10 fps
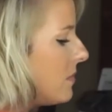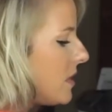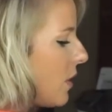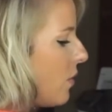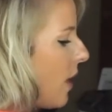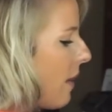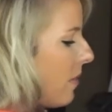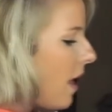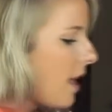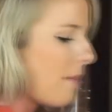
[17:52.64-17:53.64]
So I
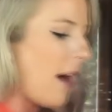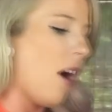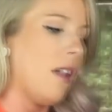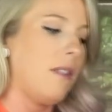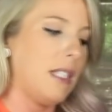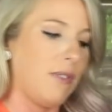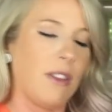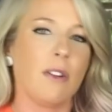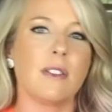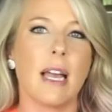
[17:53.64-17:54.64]
blog about all of these fun
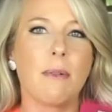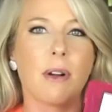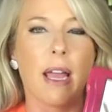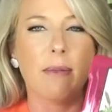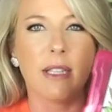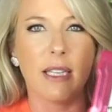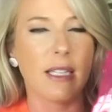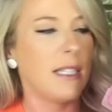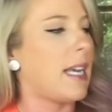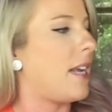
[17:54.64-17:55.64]
little sight word games in
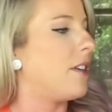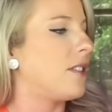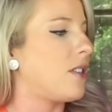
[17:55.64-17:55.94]
these containers.